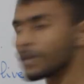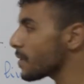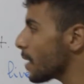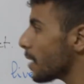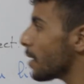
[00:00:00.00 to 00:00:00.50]
It's
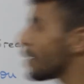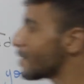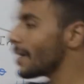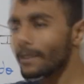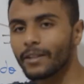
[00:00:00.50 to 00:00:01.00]
not a
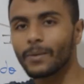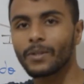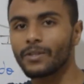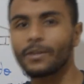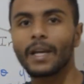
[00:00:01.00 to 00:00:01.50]
direct
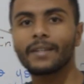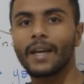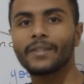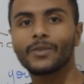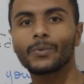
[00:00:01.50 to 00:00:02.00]
question. You can't
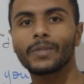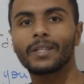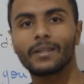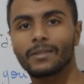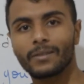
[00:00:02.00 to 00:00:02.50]
answer with
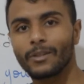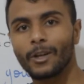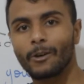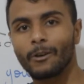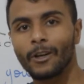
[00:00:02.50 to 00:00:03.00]
yes or
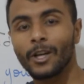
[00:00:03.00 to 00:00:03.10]
no.